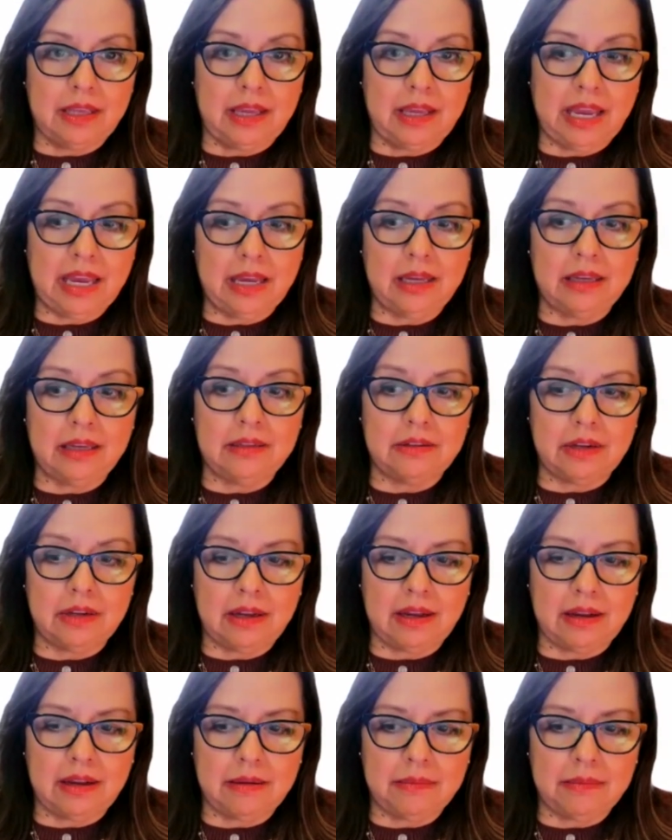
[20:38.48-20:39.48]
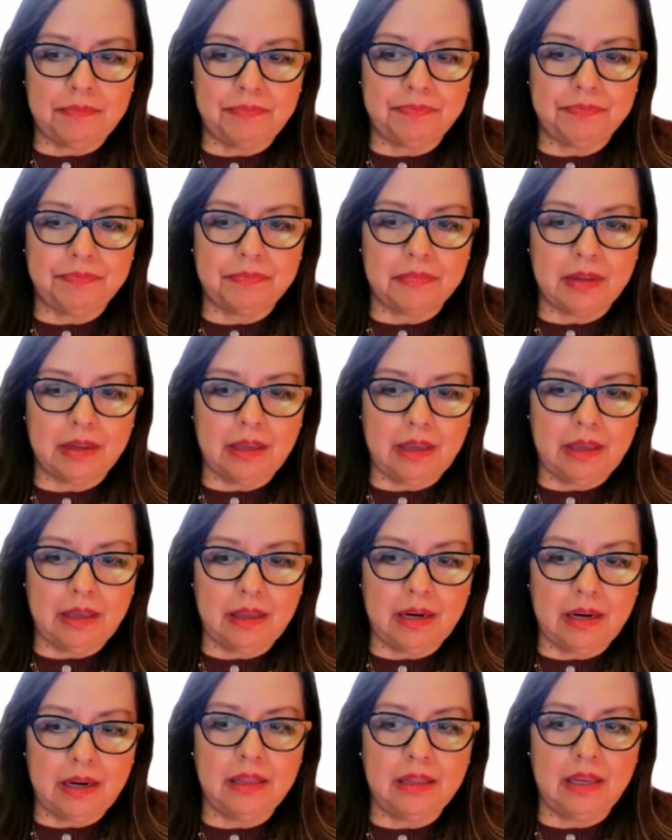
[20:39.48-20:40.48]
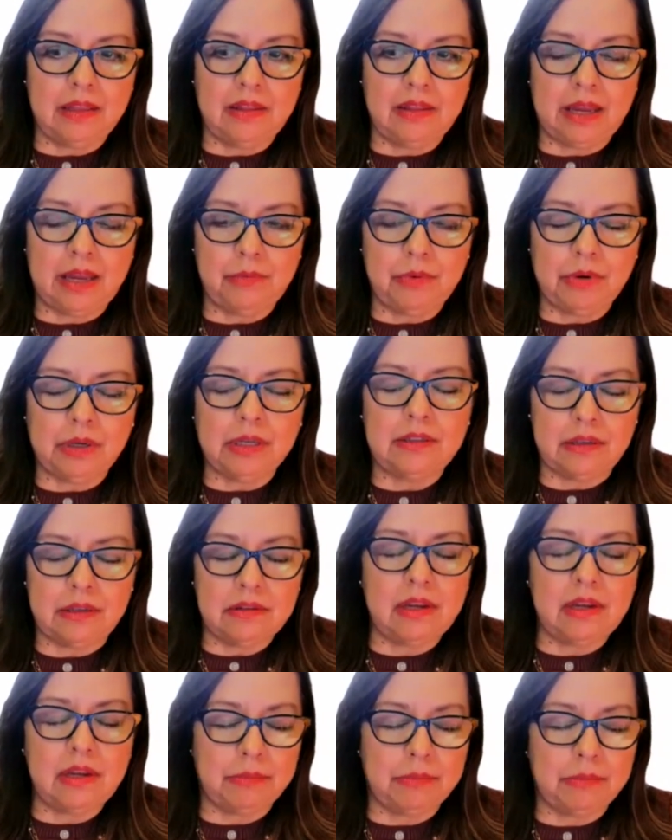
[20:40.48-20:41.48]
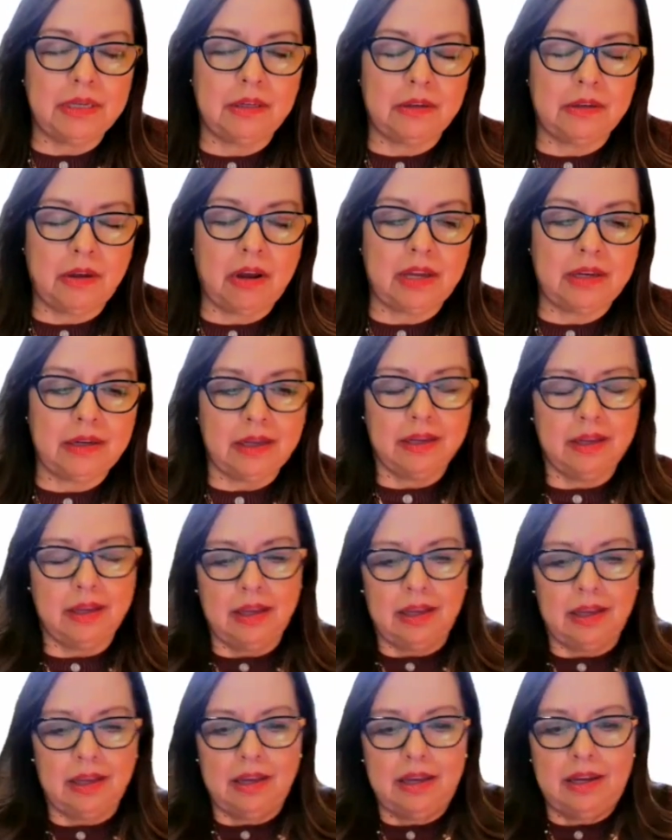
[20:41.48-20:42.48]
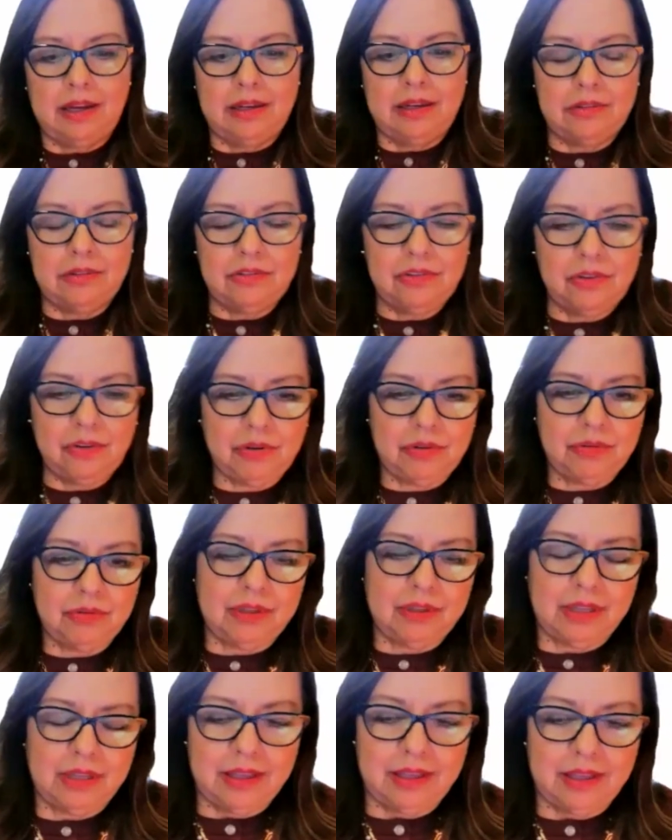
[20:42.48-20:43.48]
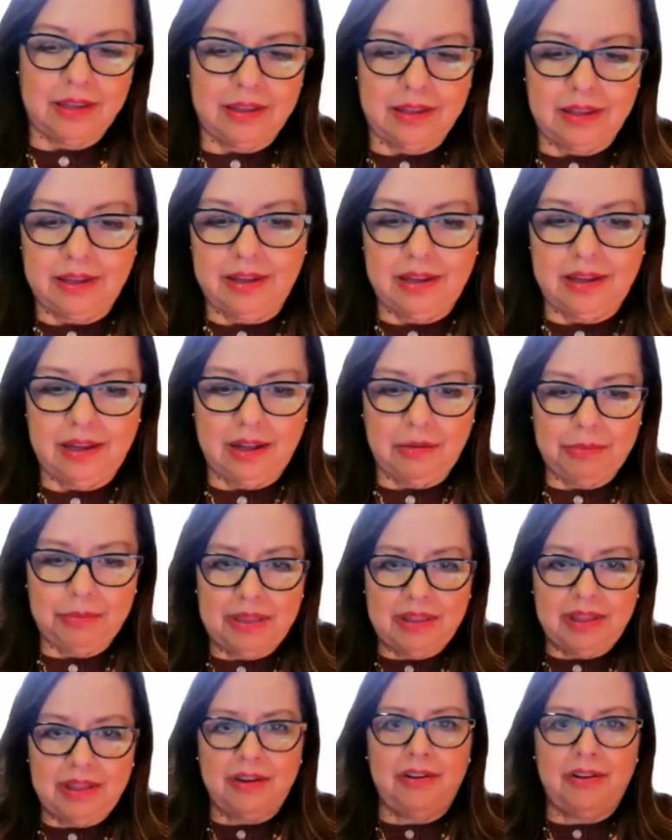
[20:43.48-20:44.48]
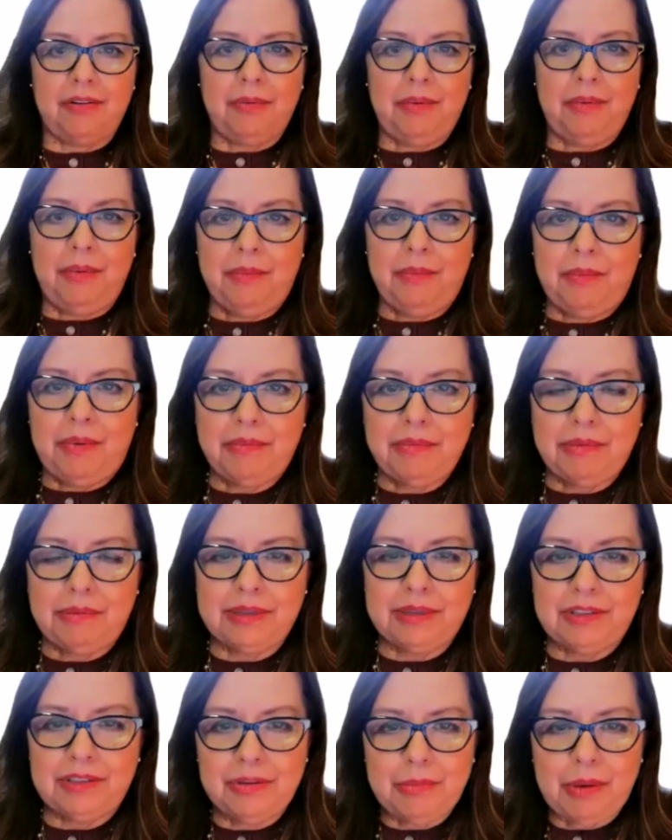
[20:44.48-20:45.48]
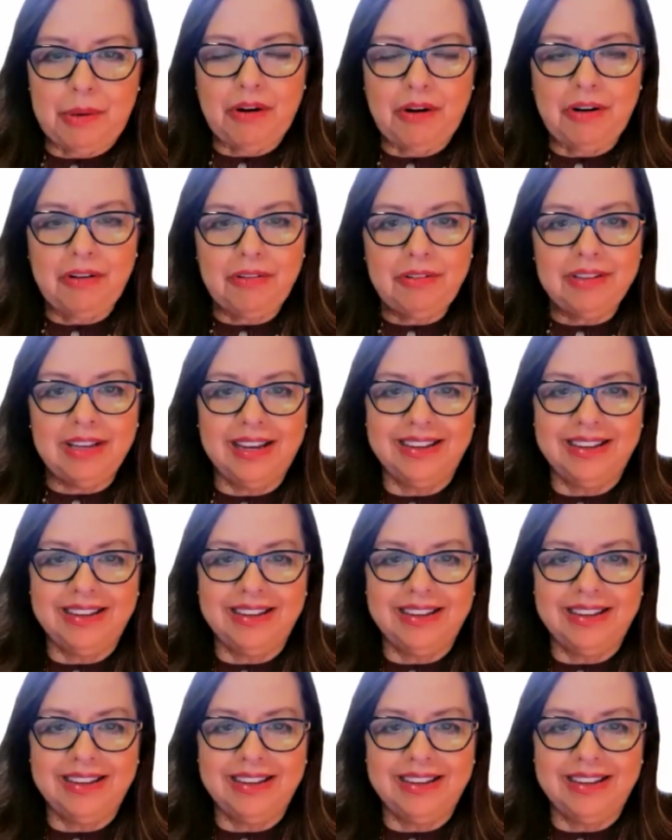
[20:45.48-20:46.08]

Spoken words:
and that really does help me a lot. So I'll be there probably tomorrow.